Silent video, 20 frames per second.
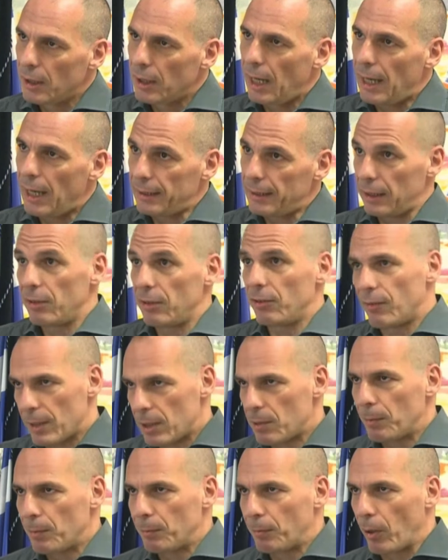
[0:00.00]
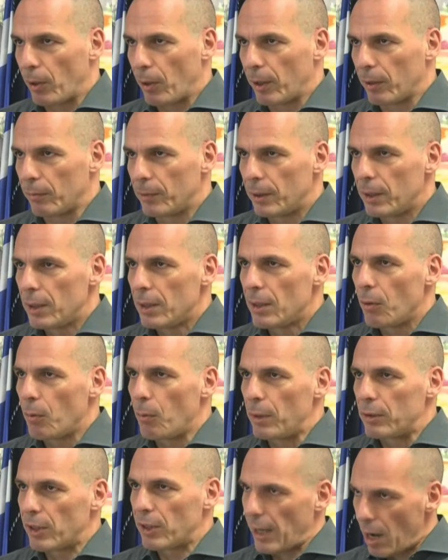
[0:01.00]
and an investment program
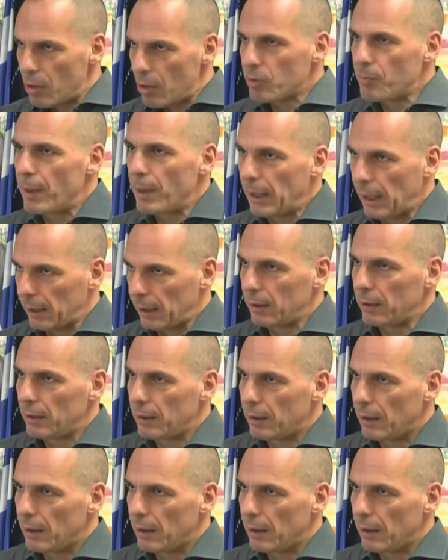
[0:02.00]
which crowds money in